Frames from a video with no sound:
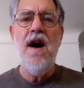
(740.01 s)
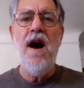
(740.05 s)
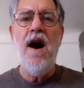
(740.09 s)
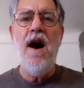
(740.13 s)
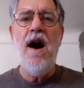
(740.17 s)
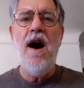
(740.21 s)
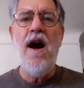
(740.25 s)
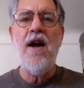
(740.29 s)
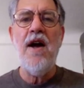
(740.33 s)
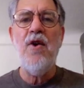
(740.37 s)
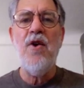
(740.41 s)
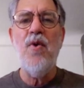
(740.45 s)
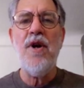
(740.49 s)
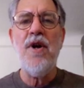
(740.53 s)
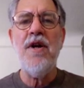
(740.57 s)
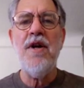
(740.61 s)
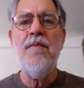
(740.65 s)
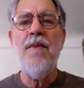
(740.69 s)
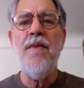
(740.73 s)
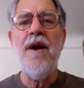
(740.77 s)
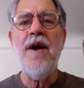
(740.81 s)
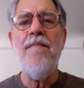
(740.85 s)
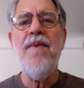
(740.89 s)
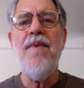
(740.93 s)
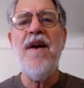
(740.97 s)
I quicken
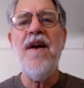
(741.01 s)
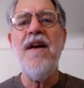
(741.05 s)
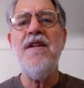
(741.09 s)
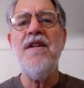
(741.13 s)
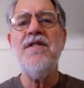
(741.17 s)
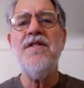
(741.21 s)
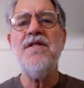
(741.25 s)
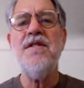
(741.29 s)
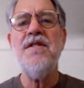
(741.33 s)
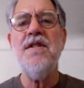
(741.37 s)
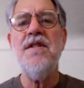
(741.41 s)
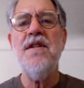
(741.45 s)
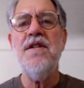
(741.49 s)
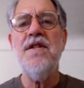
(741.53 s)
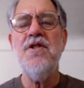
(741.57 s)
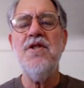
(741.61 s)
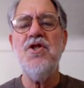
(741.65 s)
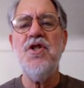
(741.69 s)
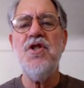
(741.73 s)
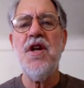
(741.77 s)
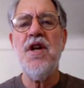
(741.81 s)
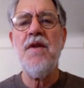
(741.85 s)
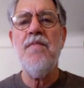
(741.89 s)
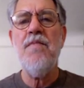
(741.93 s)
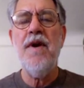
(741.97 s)
my pace and
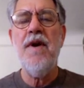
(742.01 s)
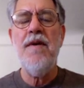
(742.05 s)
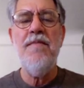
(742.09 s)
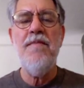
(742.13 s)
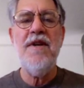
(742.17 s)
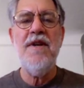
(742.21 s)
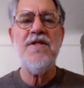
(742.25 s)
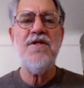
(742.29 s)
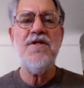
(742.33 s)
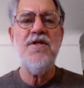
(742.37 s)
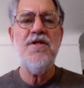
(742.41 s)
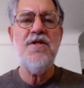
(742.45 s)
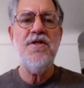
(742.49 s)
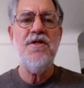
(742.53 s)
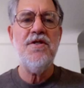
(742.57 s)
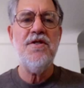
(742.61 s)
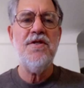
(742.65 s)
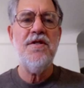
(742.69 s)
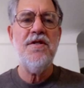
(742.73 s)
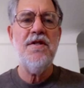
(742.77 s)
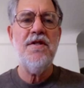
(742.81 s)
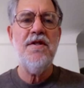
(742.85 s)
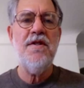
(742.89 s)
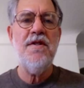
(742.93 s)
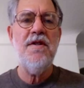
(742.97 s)
check my messages.
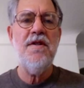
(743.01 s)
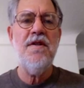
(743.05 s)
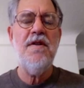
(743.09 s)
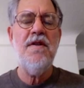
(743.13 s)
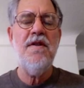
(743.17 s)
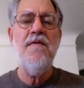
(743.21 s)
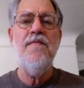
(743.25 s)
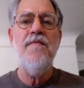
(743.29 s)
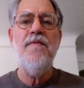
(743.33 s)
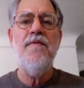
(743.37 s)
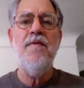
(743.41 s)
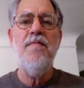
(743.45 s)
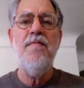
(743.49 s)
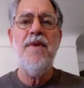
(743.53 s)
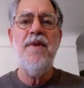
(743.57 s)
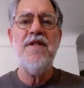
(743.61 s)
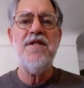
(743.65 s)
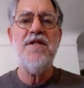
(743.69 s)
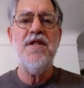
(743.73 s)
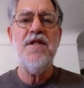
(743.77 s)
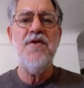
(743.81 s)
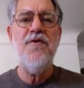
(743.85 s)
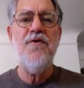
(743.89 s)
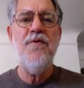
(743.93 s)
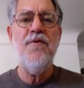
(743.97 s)

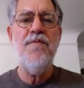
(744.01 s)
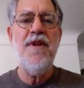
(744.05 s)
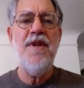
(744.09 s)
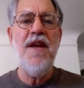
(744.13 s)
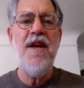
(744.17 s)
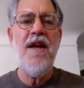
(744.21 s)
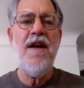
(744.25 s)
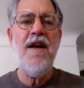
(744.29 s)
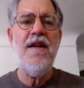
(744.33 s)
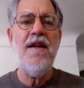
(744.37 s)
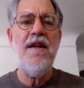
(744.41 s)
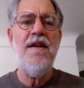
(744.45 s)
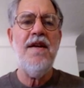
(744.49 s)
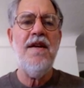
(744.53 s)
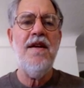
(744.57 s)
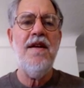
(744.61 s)
Message from Dad.